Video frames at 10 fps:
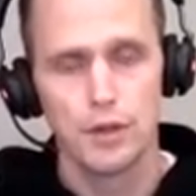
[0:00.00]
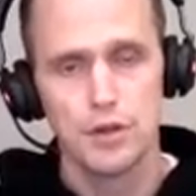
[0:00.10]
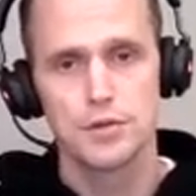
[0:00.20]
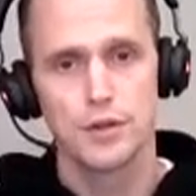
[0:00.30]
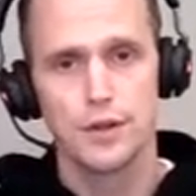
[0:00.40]
We
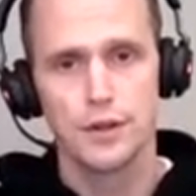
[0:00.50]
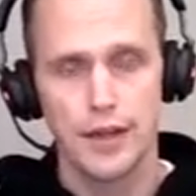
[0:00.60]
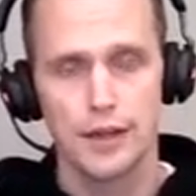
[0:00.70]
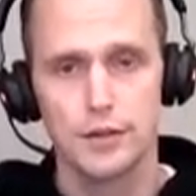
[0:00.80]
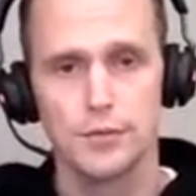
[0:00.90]
usually
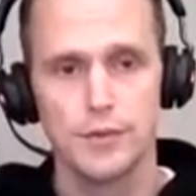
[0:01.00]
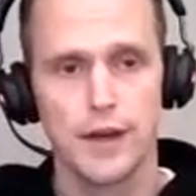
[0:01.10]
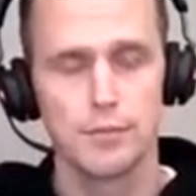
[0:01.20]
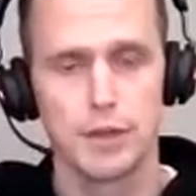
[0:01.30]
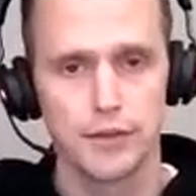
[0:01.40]
can do
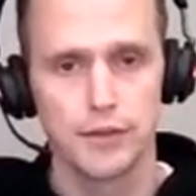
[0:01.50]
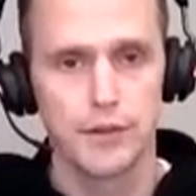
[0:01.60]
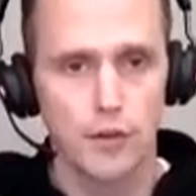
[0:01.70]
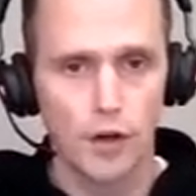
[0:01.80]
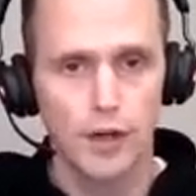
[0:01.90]
that because
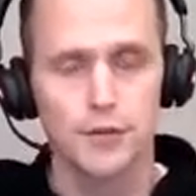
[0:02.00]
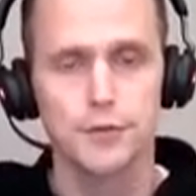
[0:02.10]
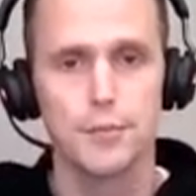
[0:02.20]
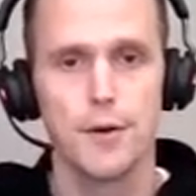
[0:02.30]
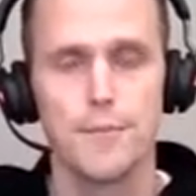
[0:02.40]
it's our
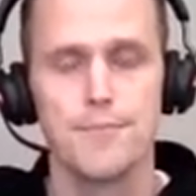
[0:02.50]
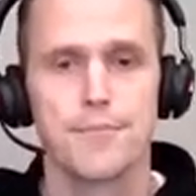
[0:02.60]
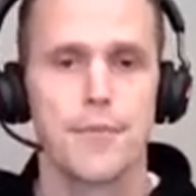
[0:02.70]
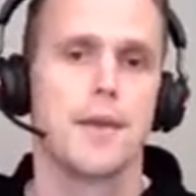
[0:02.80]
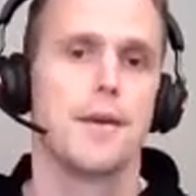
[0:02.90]
customer,
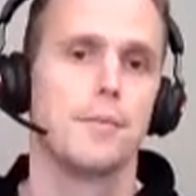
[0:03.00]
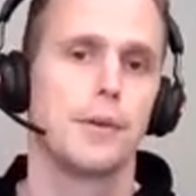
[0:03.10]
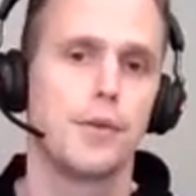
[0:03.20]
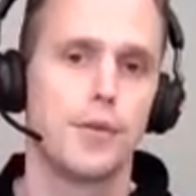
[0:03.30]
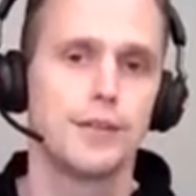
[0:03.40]

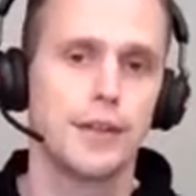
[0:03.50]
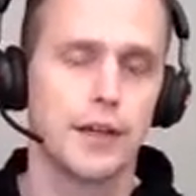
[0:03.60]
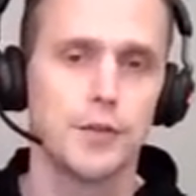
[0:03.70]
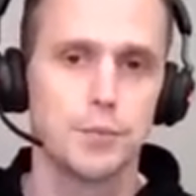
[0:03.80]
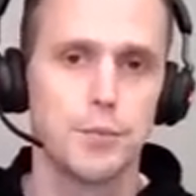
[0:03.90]
but the things the
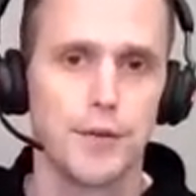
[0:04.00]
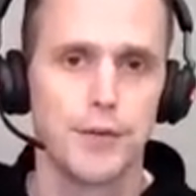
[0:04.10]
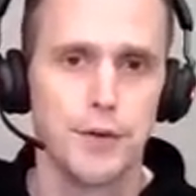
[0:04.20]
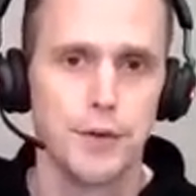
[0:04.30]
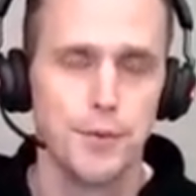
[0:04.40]
customer has
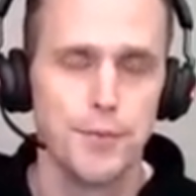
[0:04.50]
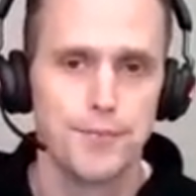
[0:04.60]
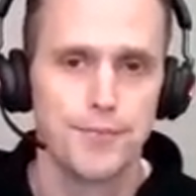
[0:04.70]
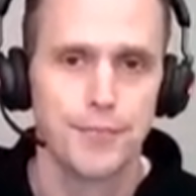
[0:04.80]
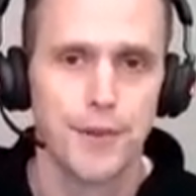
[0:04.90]
to do,
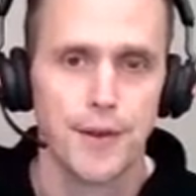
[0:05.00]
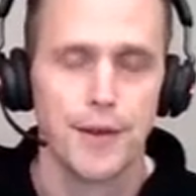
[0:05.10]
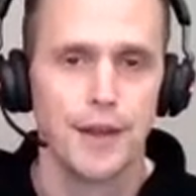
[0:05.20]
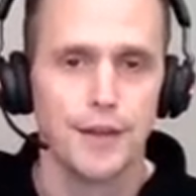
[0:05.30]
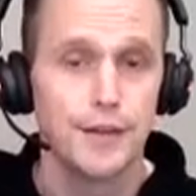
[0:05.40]

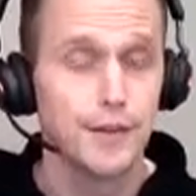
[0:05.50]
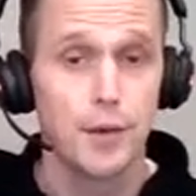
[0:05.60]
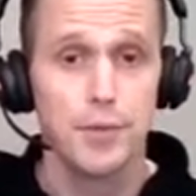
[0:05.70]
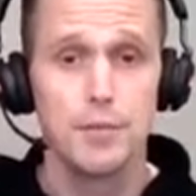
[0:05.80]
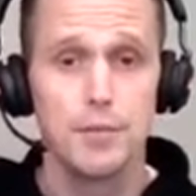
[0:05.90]
and this
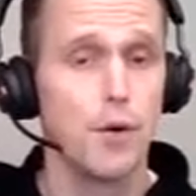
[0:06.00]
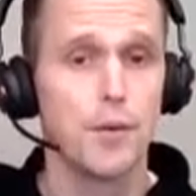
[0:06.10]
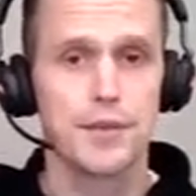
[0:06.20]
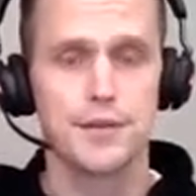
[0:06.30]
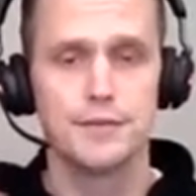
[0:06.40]
can be
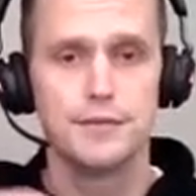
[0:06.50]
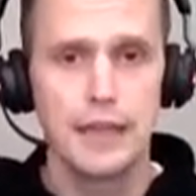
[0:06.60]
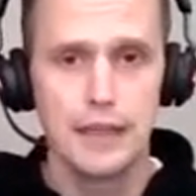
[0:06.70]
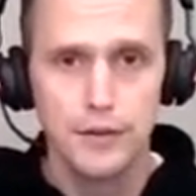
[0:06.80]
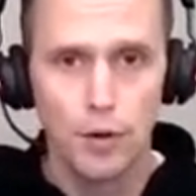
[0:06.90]
both
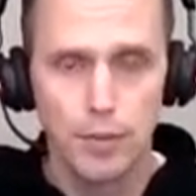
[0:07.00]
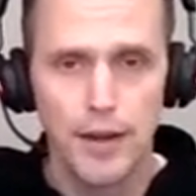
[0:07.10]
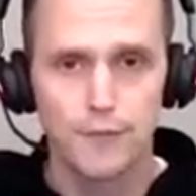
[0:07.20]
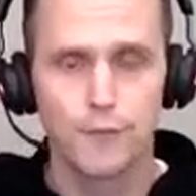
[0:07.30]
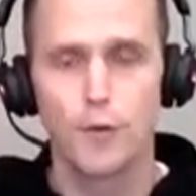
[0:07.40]
in your
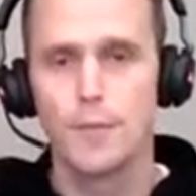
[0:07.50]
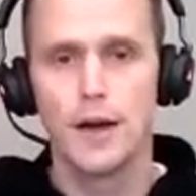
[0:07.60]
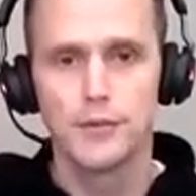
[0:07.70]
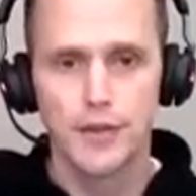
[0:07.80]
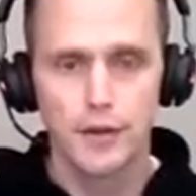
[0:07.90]
platform,
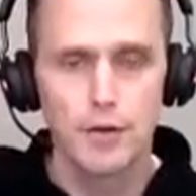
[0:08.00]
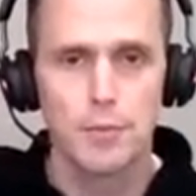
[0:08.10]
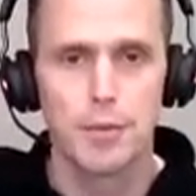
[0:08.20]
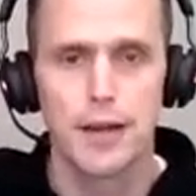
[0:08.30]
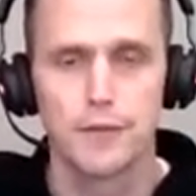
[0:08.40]
outside of
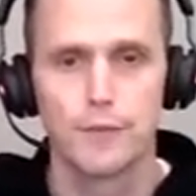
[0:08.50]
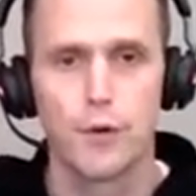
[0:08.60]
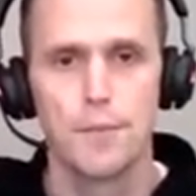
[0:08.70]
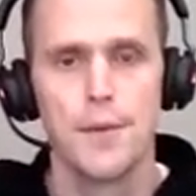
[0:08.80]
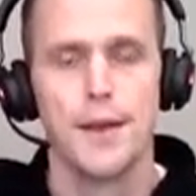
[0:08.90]
your
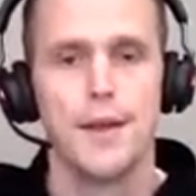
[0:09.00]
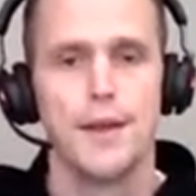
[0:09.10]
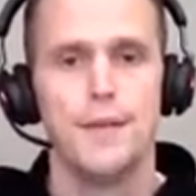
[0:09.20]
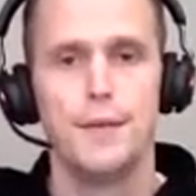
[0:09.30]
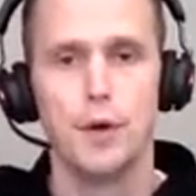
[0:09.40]
platform,
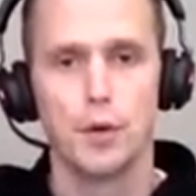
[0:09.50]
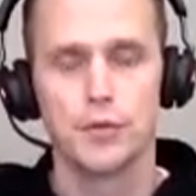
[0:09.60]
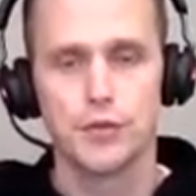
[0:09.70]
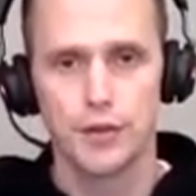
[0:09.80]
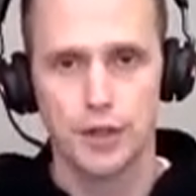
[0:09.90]

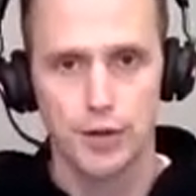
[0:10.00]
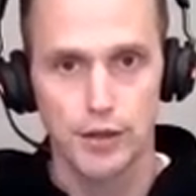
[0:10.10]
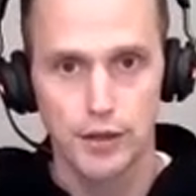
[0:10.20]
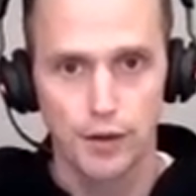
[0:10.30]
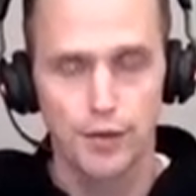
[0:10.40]
those are the
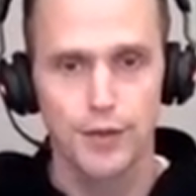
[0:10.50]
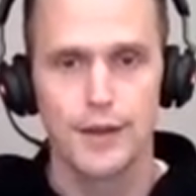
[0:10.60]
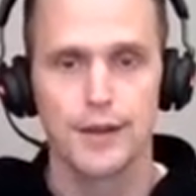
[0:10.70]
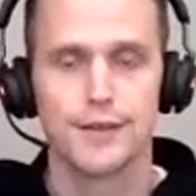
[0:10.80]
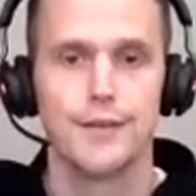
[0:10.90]
critical
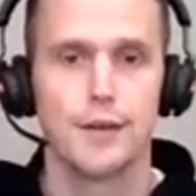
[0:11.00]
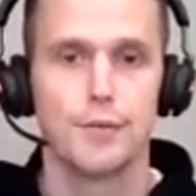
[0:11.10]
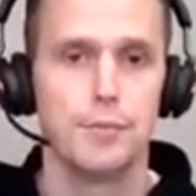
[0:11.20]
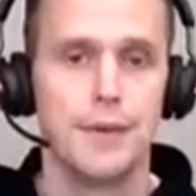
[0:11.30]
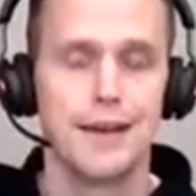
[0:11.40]
things that
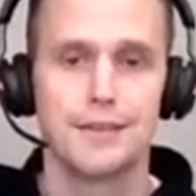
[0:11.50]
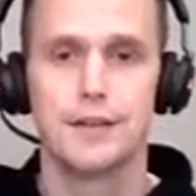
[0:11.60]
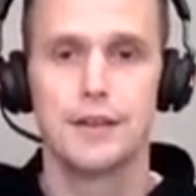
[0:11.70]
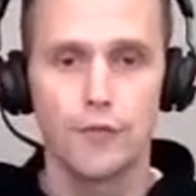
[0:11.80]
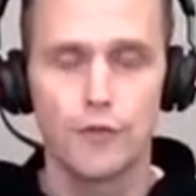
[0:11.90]
will make the
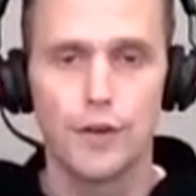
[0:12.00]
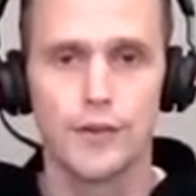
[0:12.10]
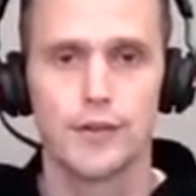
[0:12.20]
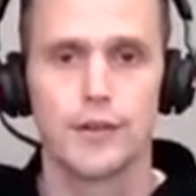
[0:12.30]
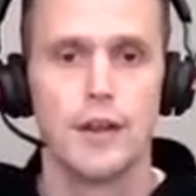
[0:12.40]

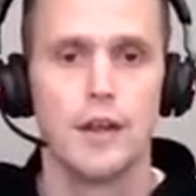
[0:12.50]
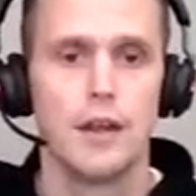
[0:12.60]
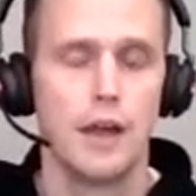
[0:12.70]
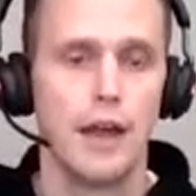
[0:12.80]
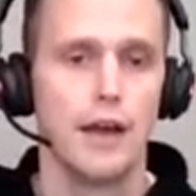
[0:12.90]
difference
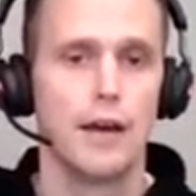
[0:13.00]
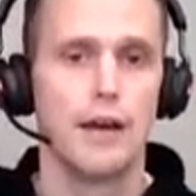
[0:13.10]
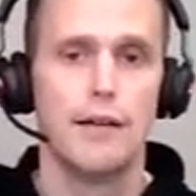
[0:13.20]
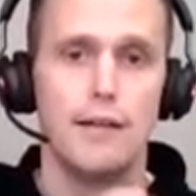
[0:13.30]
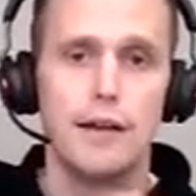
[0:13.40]

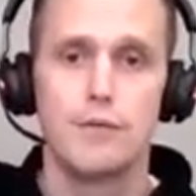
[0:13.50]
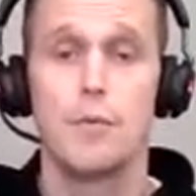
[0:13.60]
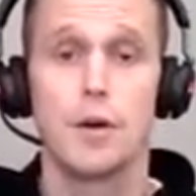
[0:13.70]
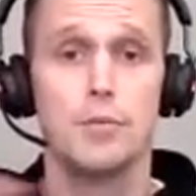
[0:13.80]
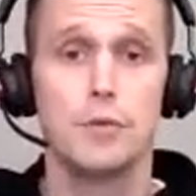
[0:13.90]
if we
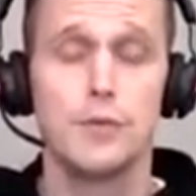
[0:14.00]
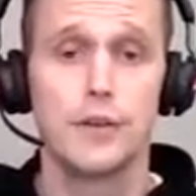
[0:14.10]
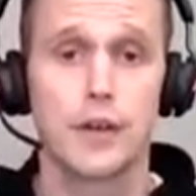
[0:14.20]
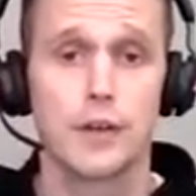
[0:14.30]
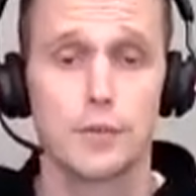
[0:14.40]
want to move
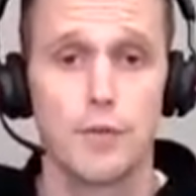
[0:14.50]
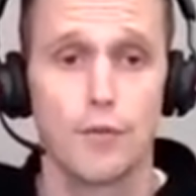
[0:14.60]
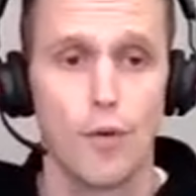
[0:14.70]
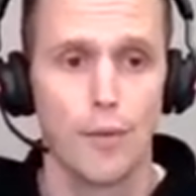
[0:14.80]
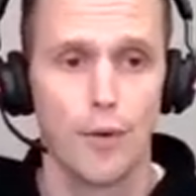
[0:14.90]
this customer
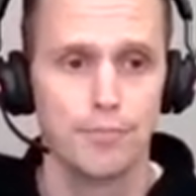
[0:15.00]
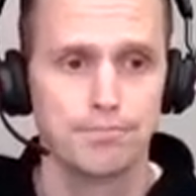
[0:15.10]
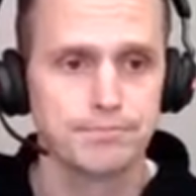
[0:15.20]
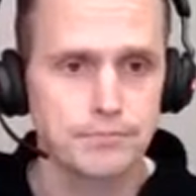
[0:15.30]
forward.